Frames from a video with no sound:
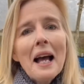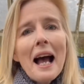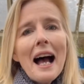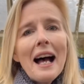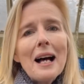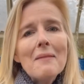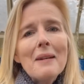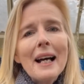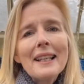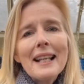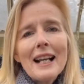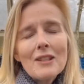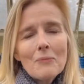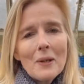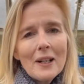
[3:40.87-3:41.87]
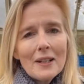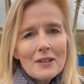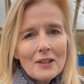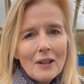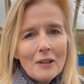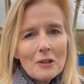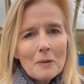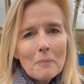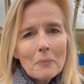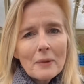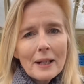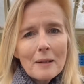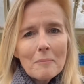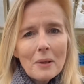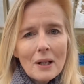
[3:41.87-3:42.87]
And that's when I start to
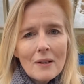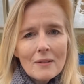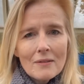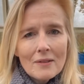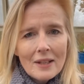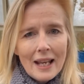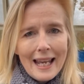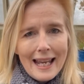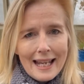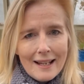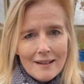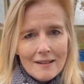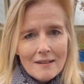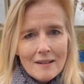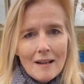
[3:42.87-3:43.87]
bring plants in.